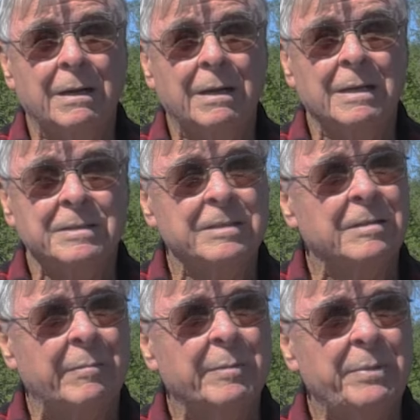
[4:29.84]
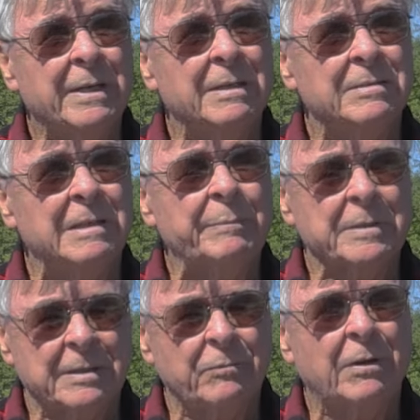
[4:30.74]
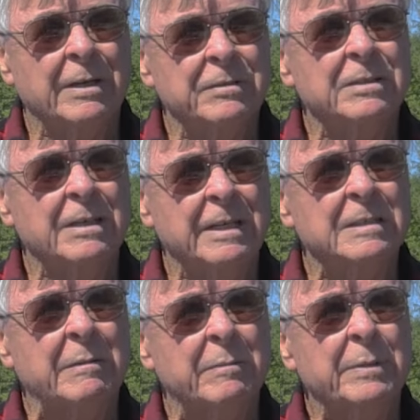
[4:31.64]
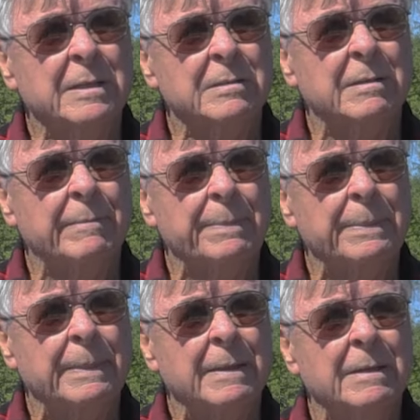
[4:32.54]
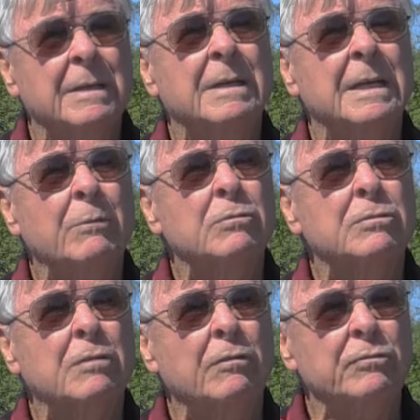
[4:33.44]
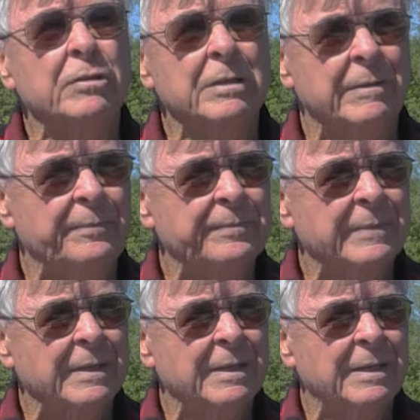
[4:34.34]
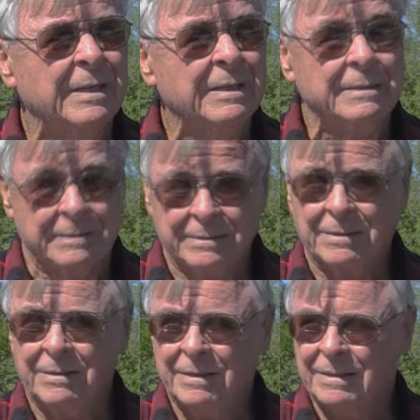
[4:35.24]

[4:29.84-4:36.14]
As he's coming to pick us up, he said, Ronnie said, yeah, he's coming to pick us up. He wants to talk to you. All right.